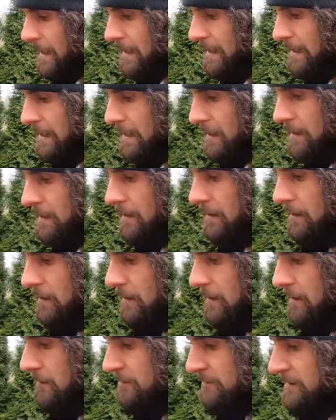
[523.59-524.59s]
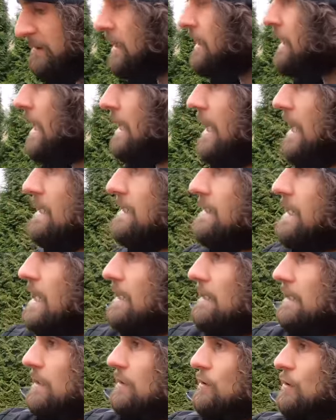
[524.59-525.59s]
technique like I
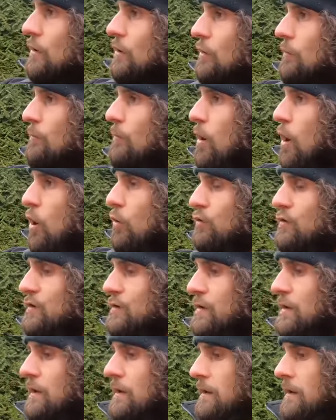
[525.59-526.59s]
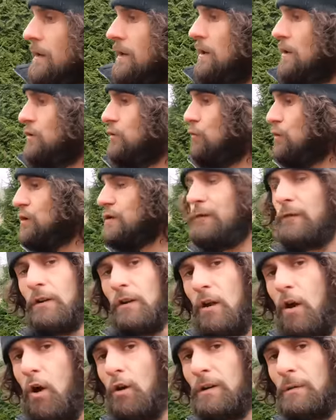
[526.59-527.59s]
said the most
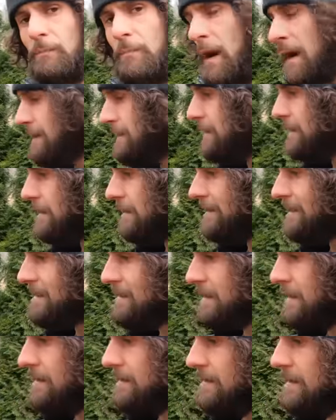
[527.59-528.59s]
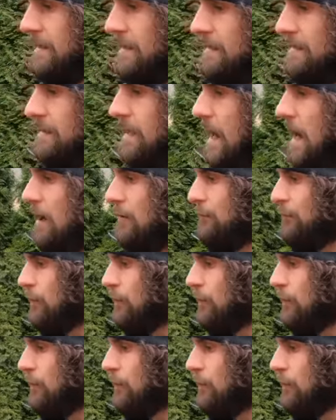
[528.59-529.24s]
useful or the practical distances are